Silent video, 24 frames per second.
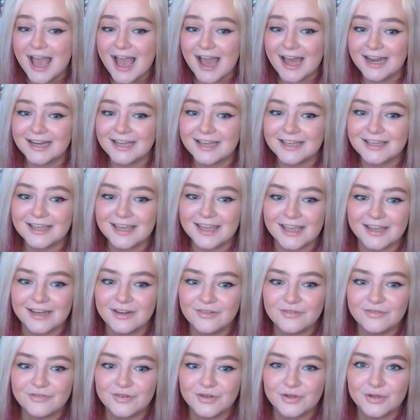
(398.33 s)
And I kind
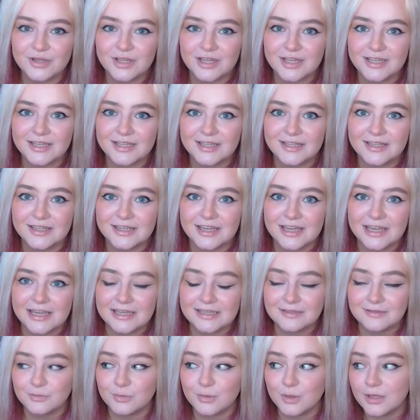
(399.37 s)
of feel like,
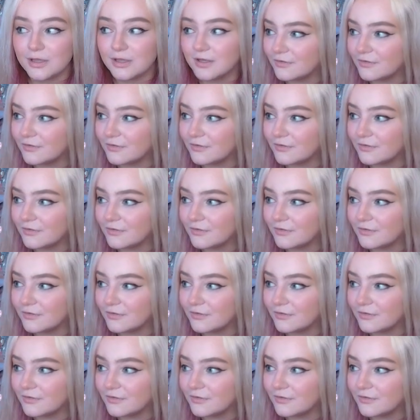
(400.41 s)
well,